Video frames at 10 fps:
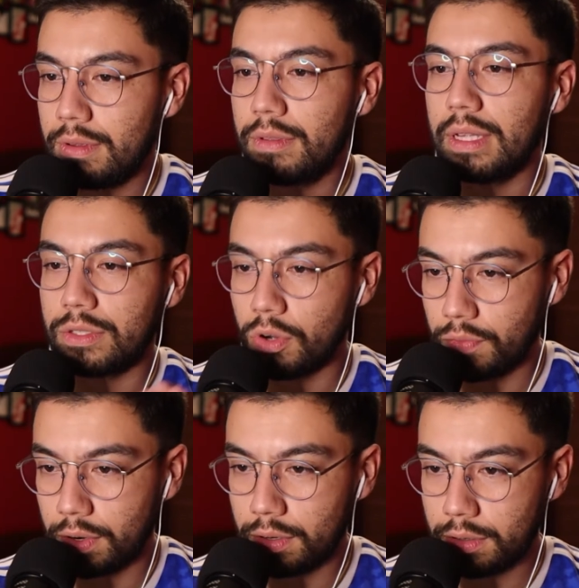That's
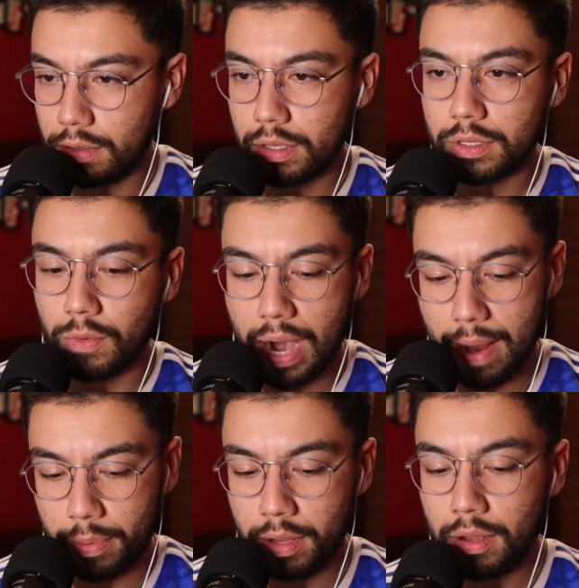over. It's a
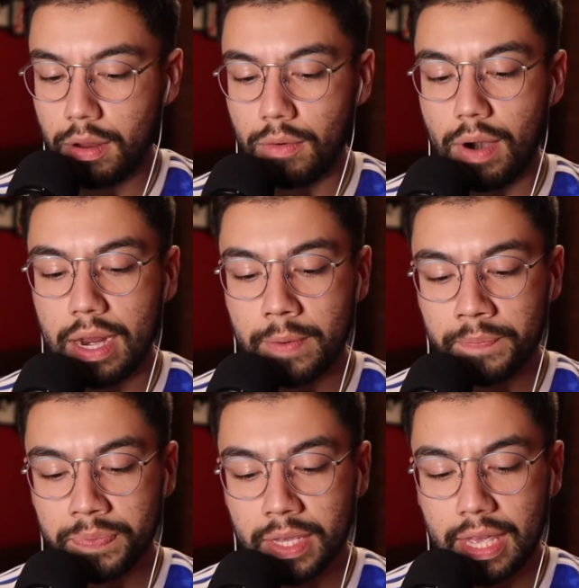wrap, right?
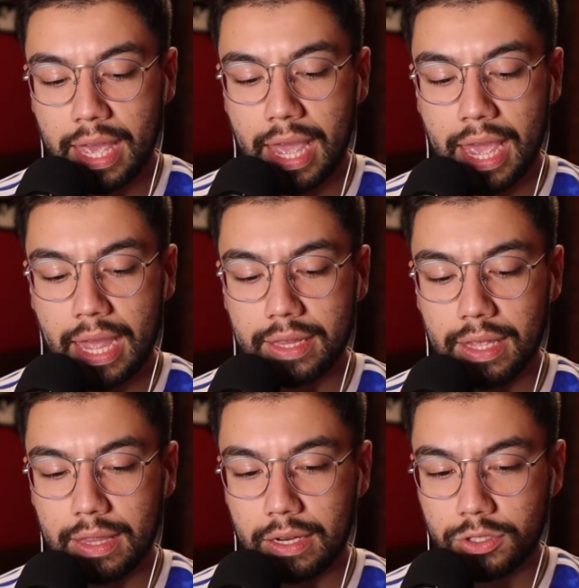
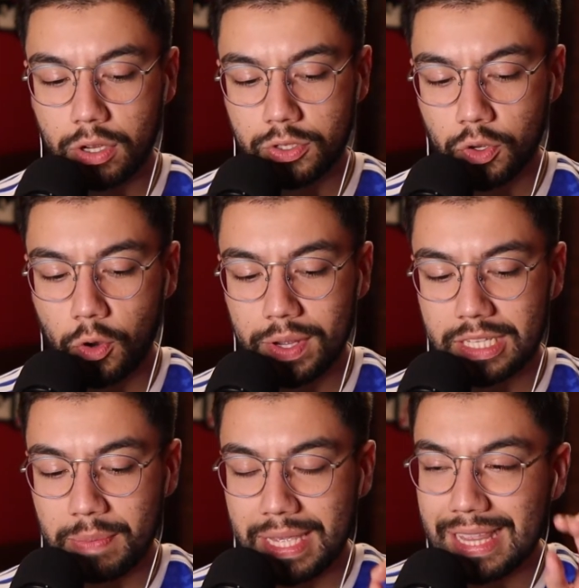And there's also going
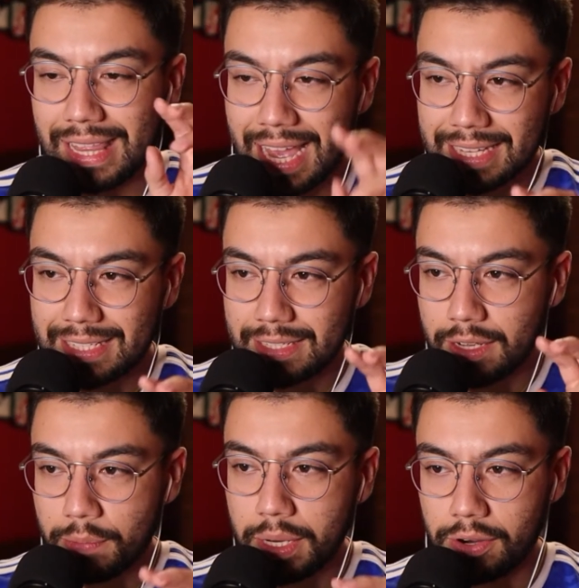to be less
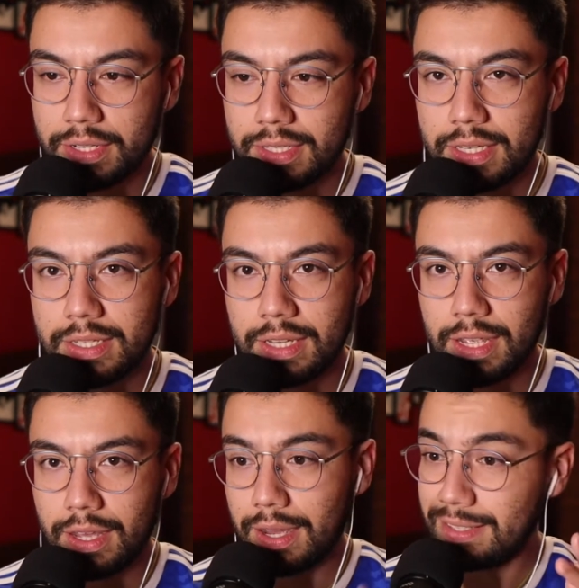appearances
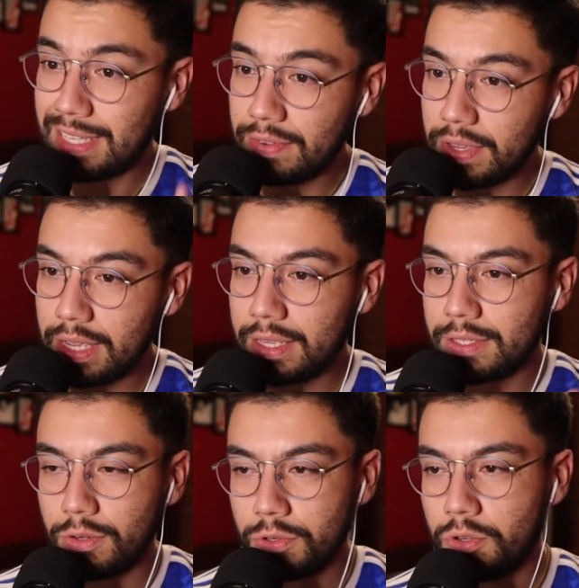on TV,
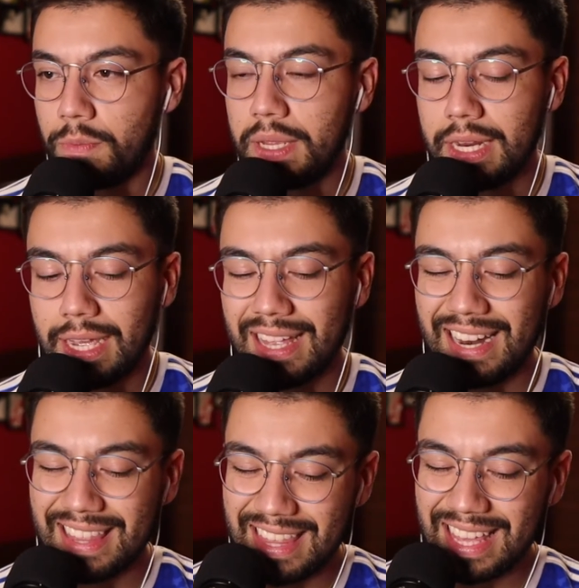social media, and
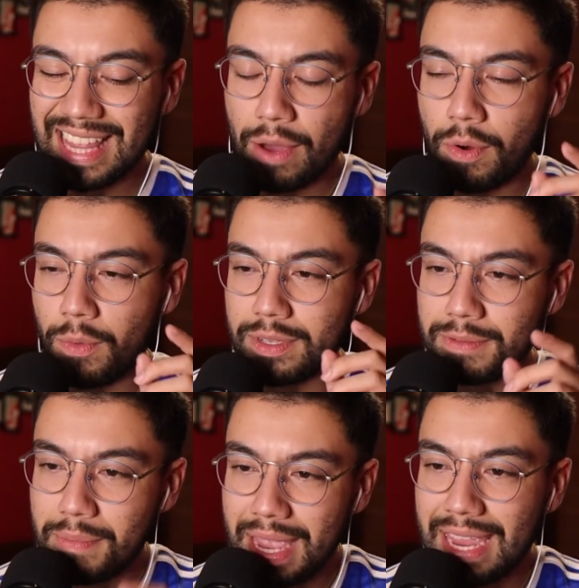I think that one was
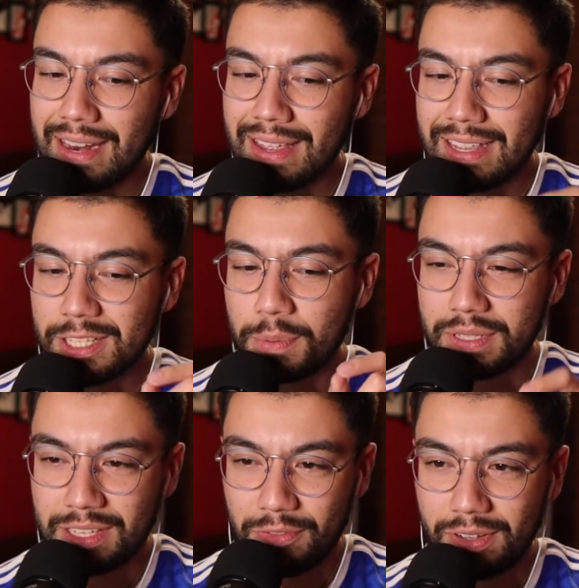made
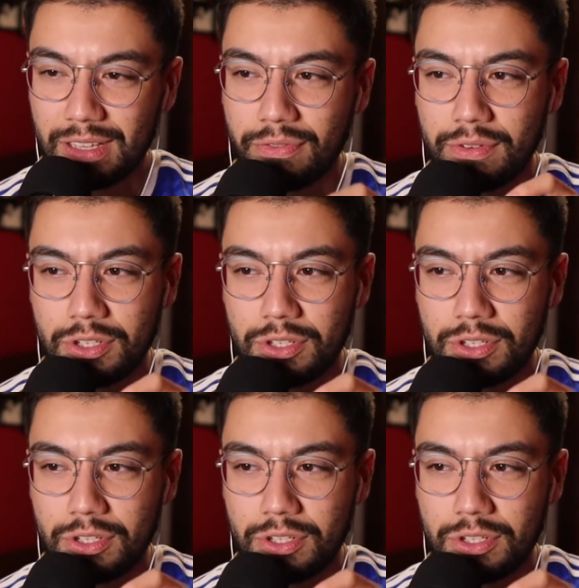specifically for